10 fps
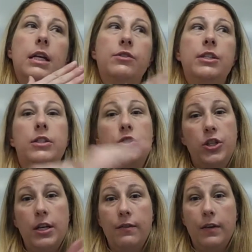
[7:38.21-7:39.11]
she's
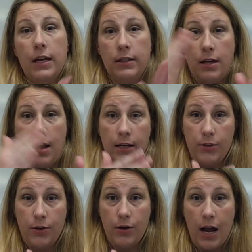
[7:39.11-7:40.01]
achieving as high
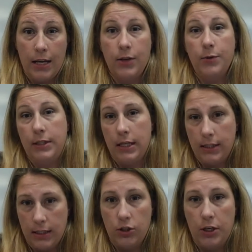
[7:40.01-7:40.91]
as her IQ
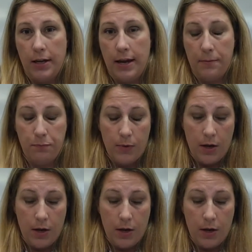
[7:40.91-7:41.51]
says that she can.